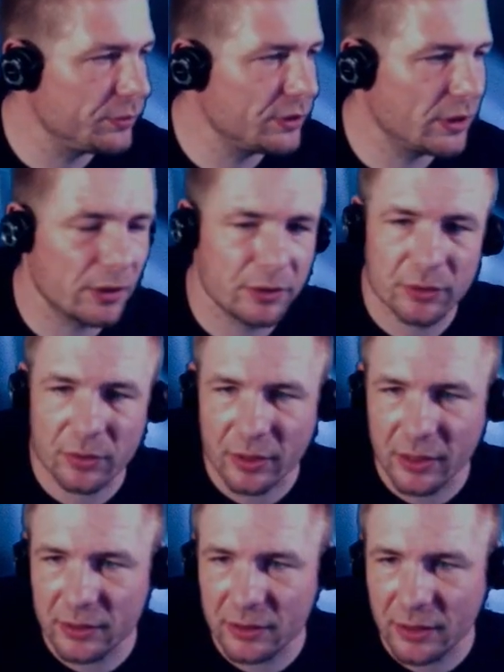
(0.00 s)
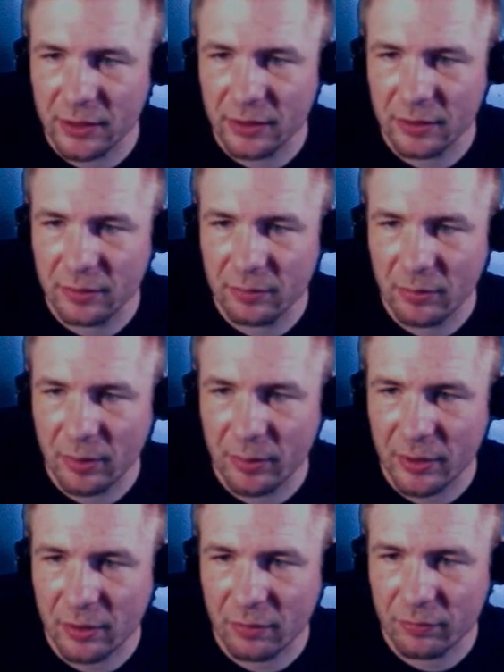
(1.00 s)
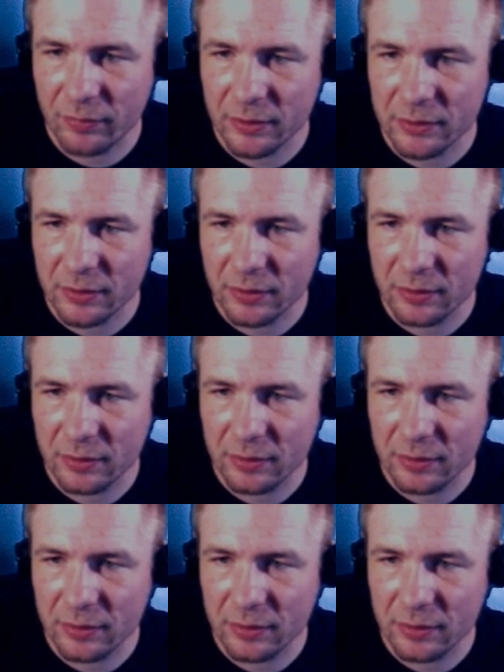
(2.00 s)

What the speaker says: share screen thing. Maybe that'll fix it.